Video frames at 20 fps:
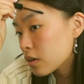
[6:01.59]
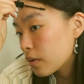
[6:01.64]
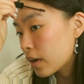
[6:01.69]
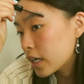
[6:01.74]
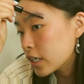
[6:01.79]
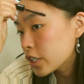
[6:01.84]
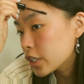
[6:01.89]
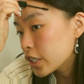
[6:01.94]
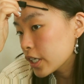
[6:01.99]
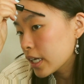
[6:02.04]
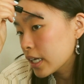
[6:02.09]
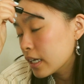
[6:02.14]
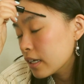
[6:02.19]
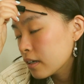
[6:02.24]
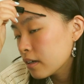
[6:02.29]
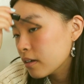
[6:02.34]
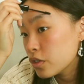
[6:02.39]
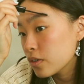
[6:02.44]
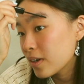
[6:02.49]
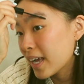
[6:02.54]

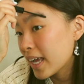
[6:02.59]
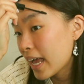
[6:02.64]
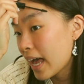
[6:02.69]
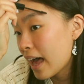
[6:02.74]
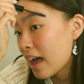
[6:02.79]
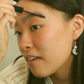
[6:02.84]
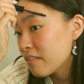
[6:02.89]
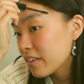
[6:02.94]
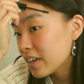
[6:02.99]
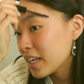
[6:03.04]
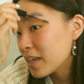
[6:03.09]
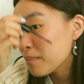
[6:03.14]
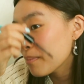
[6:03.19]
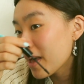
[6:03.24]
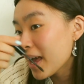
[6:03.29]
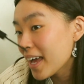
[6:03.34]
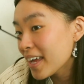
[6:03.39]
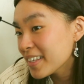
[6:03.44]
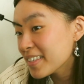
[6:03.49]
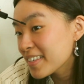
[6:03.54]
question, do I have any
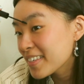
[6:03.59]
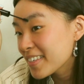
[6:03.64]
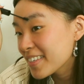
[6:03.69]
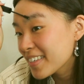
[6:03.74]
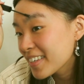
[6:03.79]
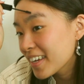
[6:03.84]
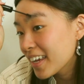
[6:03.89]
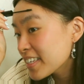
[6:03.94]
pets?